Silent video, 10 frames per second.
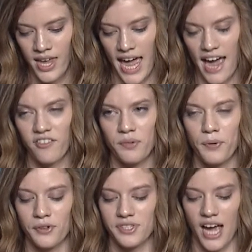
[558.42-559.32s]
Avid
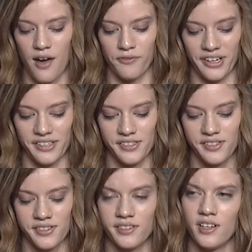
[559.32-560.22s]
builds
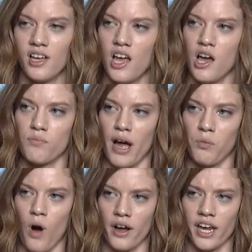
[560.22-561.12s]
confidence. My
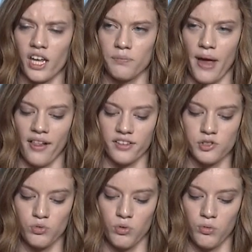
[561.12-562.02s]
walking and
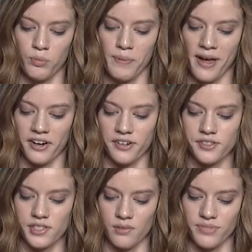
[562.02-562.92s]
balance will be better
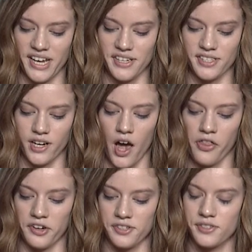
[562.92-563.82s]
some days than
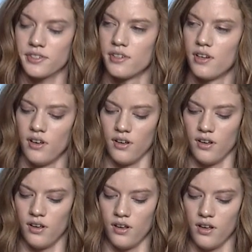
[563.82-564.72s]
others.
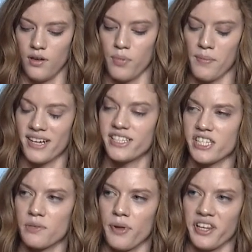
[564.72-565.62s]
But my
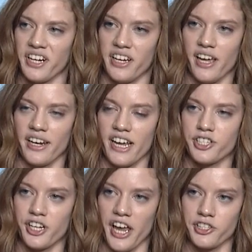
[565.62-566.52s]
disability and
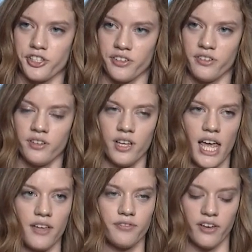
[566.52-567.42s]
education
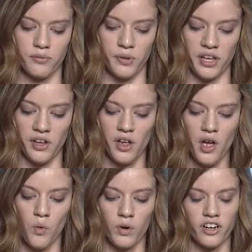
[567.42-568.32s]
have given me
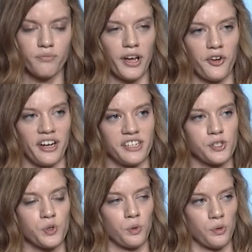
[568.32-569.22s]
one of my
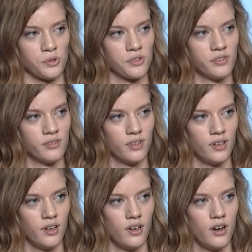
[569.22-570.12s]
greatest tools,
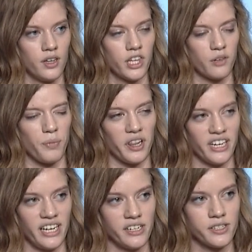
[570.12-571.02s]
the
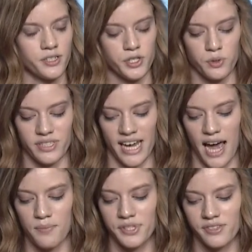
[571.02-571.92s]
ability to
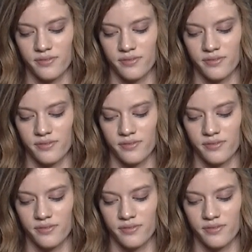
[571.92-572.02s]
adapt.